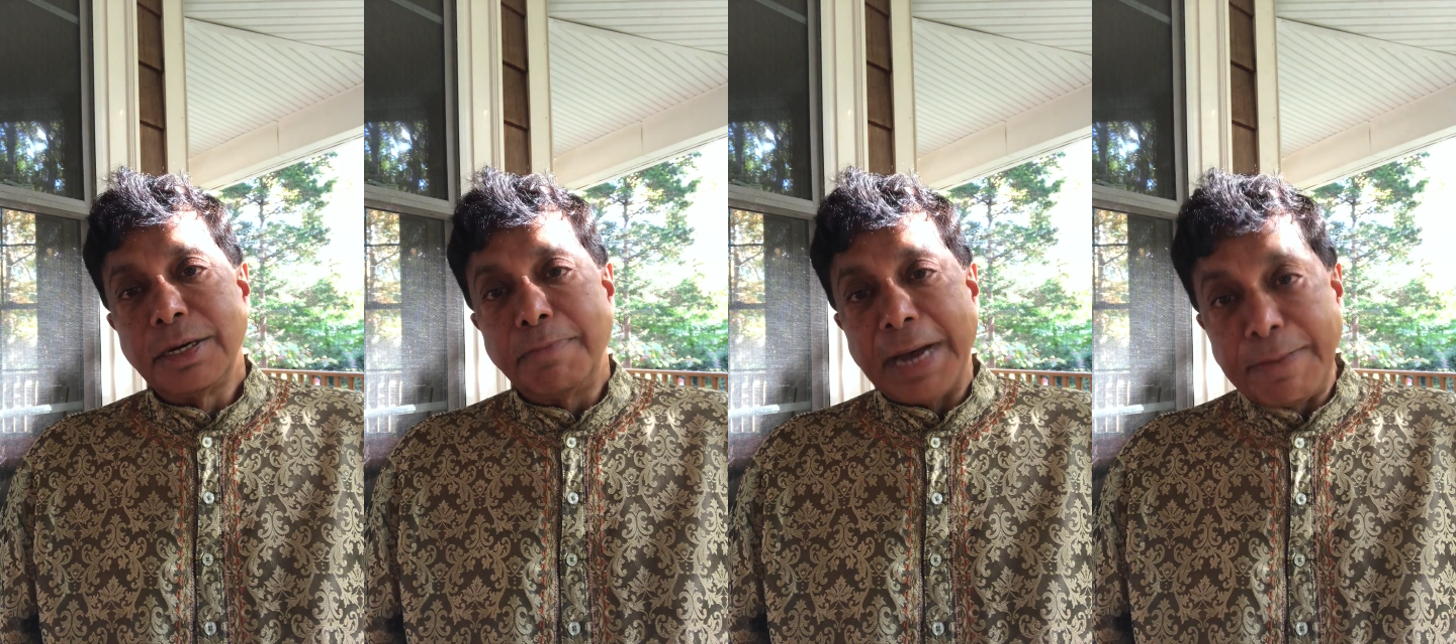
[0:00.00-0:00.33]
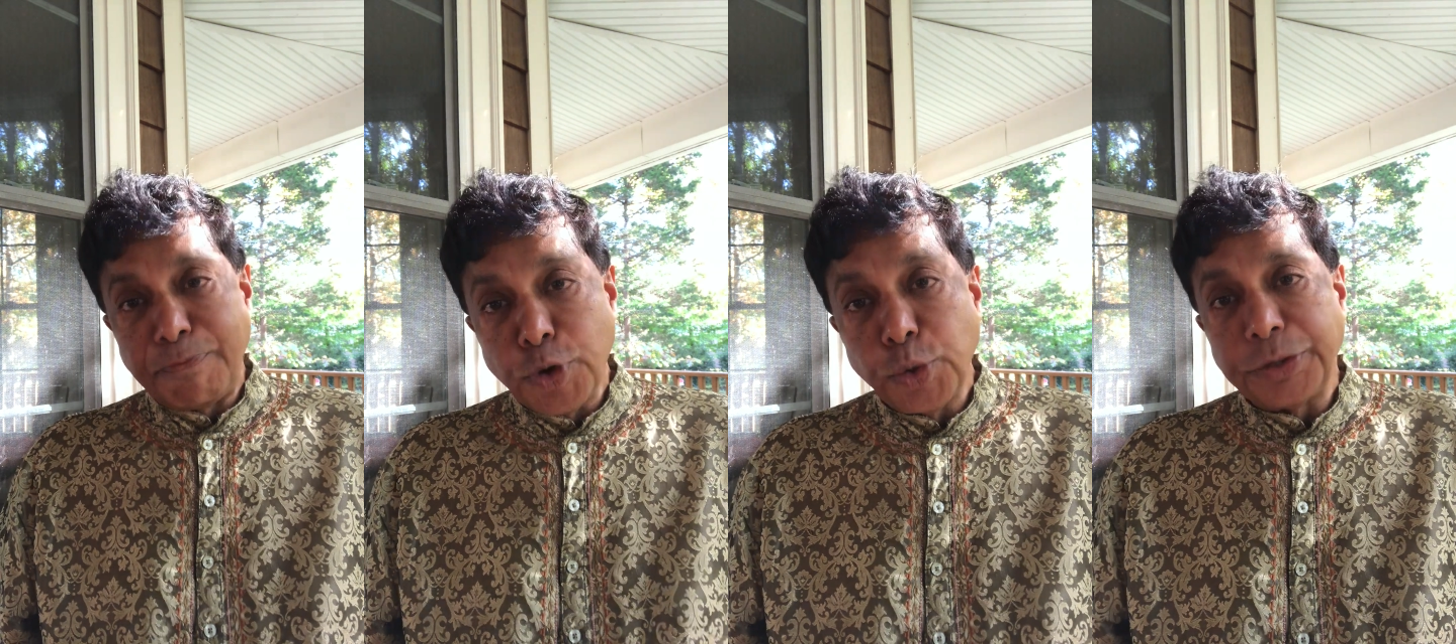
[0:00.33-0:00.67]
by
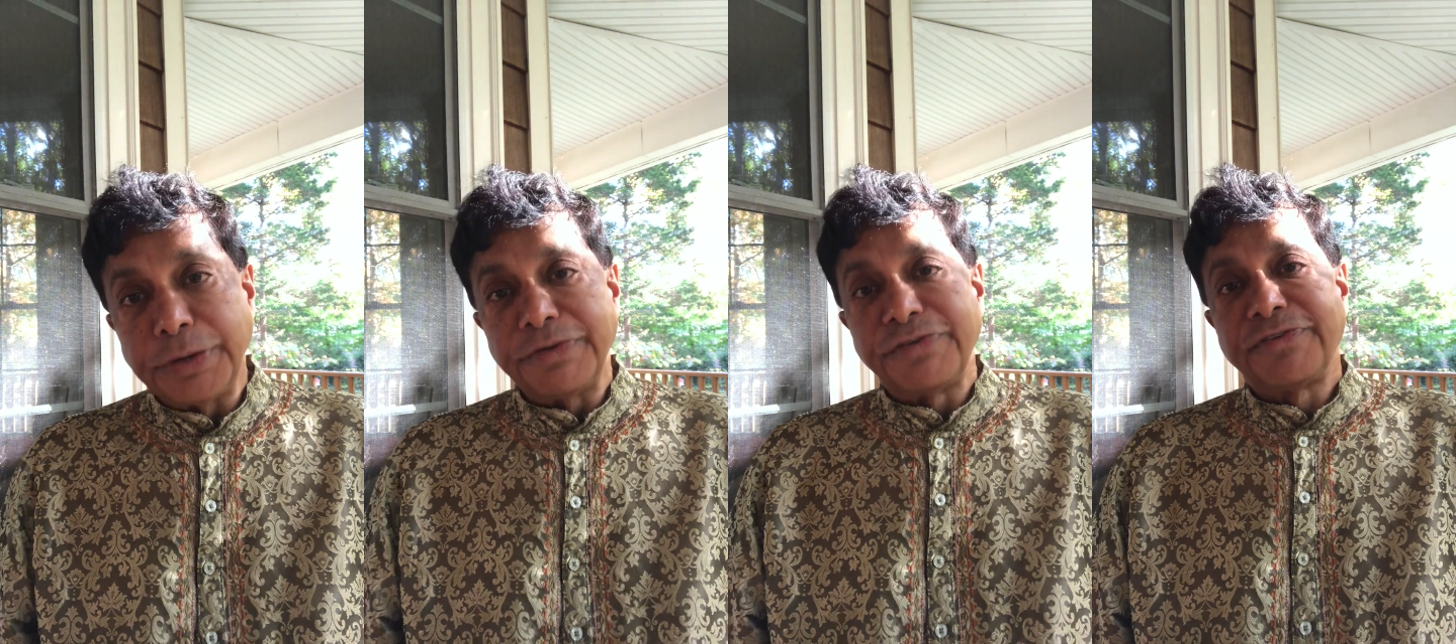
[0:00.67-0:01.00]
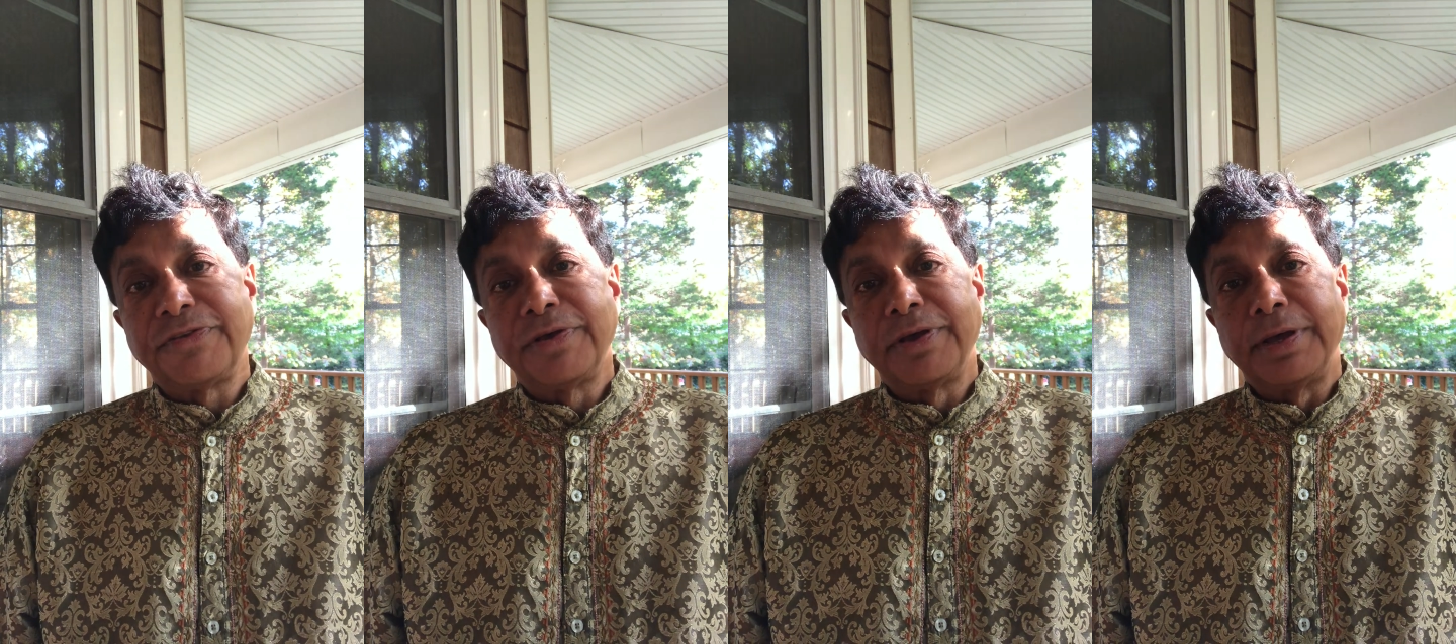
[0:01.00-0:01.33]

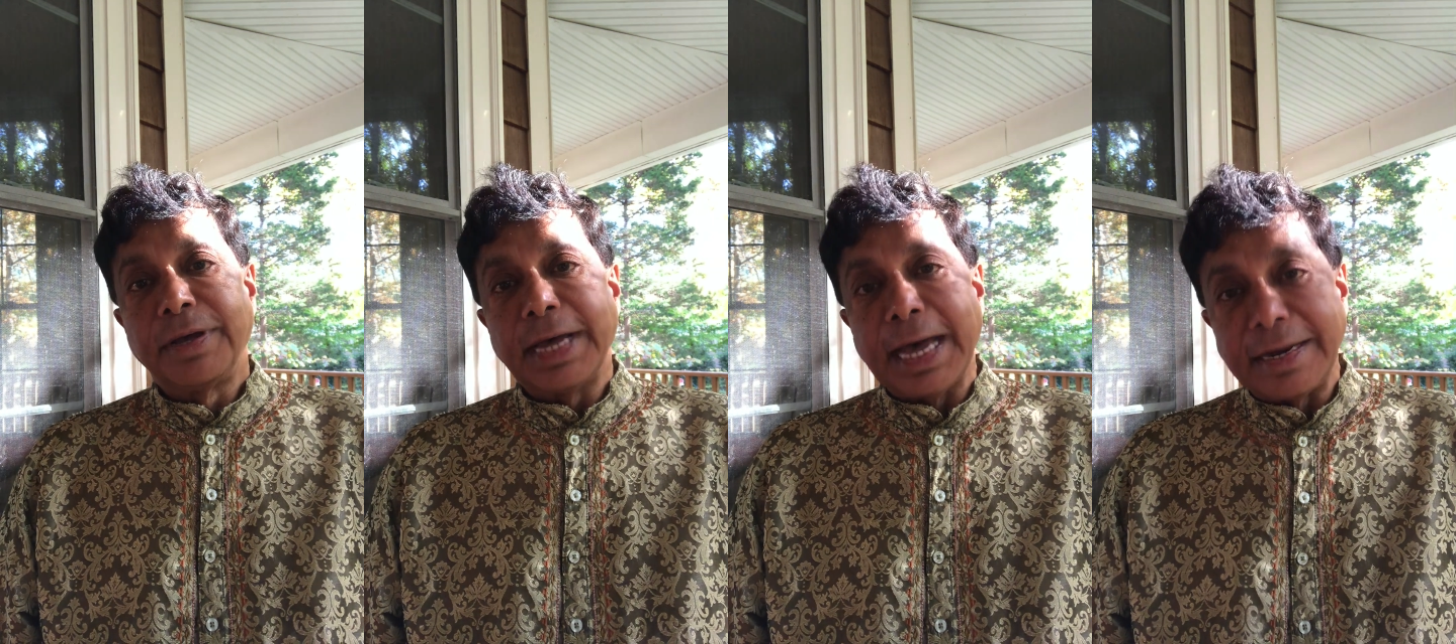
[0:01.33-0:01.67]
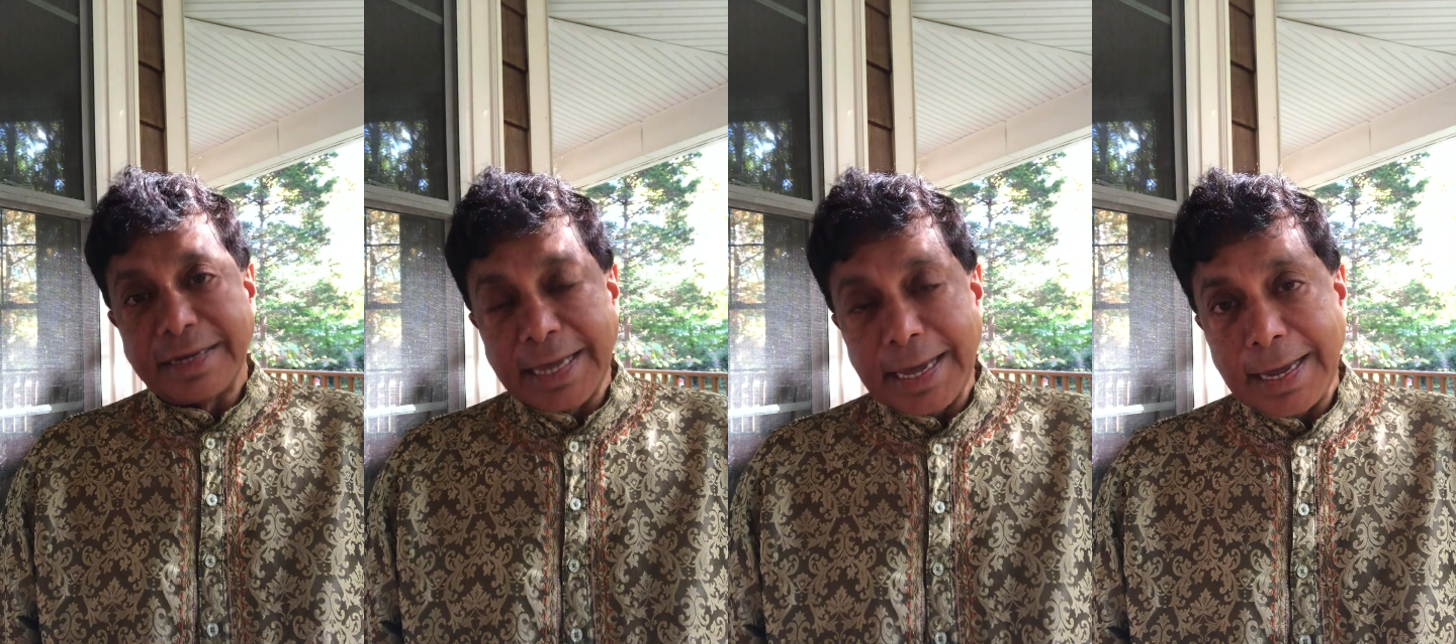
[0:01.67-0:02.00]
prudence
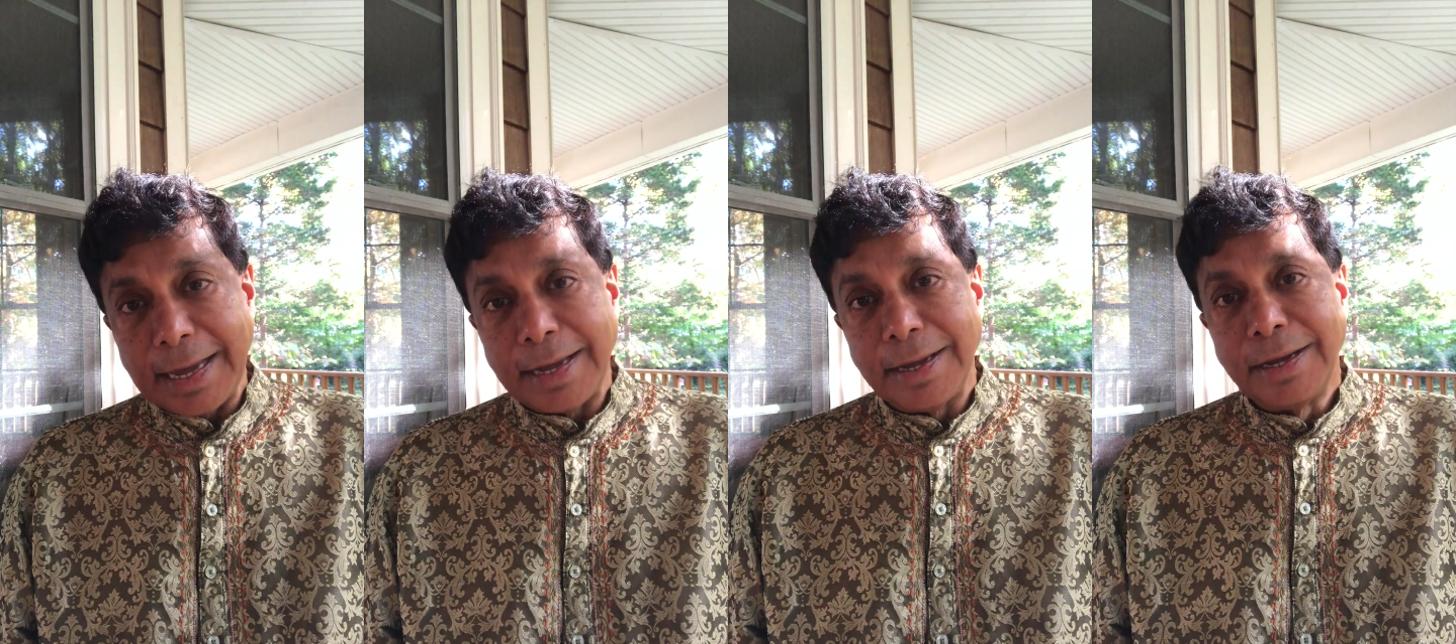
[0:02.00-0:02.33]
and care